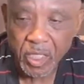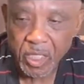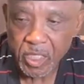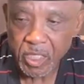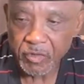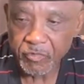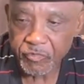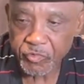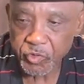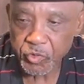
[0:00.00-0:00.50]

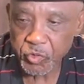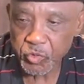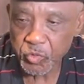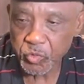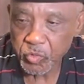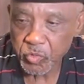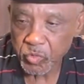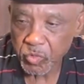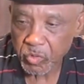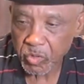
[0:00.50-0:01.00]
if
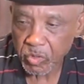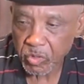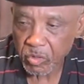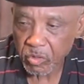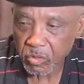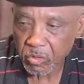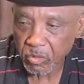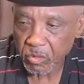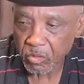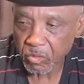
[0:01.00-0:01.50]
you
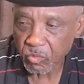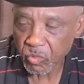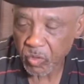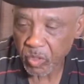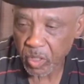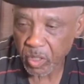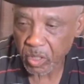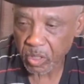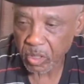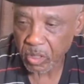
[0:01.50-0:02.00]

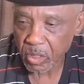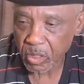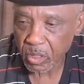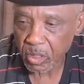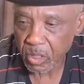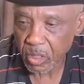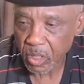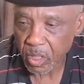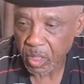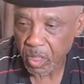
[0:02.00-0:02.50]
were
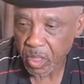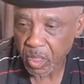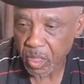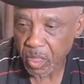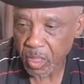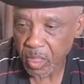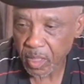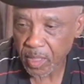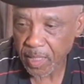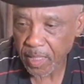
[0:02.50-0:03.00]

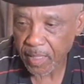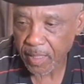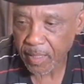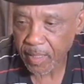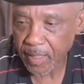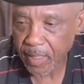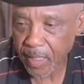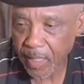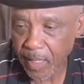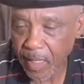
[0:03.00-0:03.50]
like
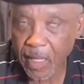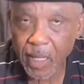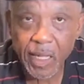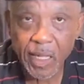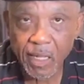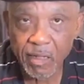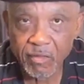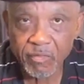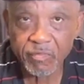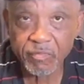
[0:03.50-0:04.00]

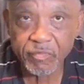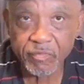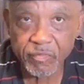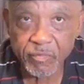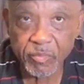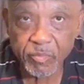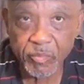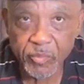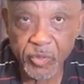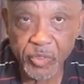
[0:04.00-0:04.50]
half
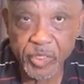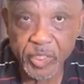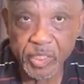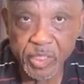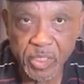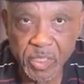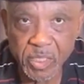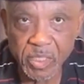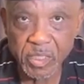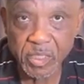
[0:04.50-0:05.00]

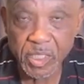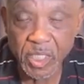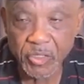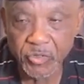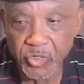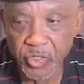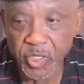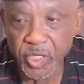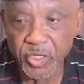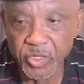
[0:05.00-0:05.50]
breed. They
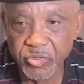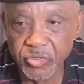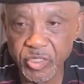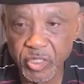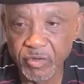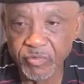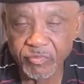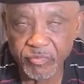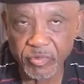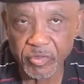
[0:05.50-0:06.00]
treated you
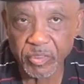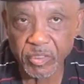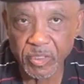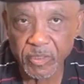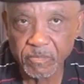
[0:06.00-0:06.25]
different.